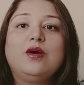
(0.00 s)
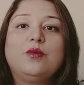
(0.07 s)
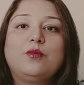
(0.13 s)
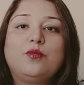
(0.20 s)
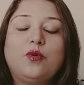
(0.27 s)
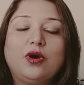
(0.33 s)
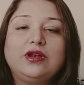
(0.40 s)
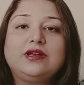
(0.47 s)

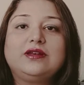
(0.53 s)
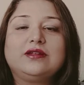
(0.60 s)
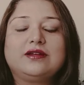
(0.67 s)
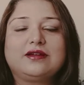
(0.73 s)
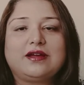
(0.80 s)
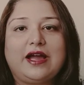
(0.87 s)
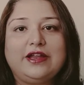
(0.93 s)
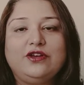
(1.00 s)
What
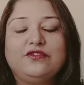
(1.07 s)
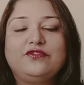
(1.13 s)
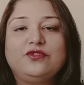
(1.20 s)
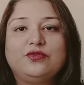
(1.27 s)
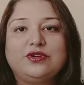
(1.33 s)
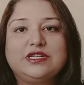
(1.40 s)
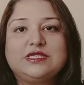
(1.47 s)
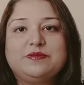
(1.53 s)
kind of
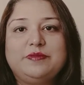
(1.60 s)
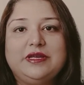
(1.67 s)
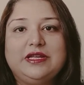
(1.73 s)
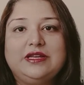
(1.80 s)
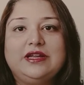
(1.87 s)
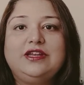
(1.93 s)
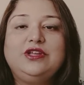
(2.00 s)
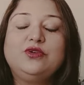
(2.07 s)
notice
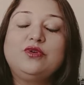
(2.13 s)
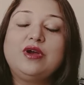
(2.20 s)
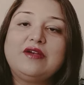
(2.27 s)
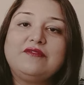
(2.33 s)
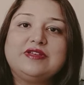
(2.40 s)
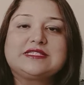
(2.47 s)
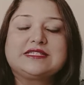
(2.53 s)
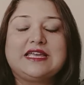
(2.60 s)
period you
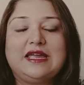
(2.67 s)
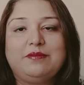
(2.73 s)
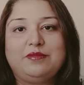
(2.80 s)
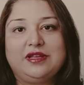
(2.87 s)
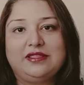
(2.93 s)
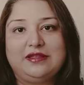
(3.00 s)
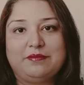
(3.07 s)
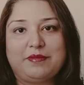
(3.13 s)
have escaped
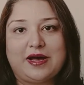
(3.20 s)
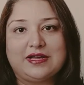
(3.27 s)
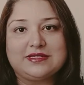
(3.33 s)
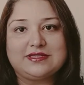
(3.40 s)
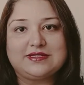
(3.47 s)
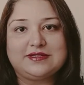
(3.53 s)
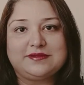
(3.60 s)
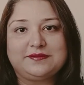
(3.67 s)
in the
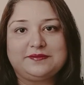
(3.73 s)
past?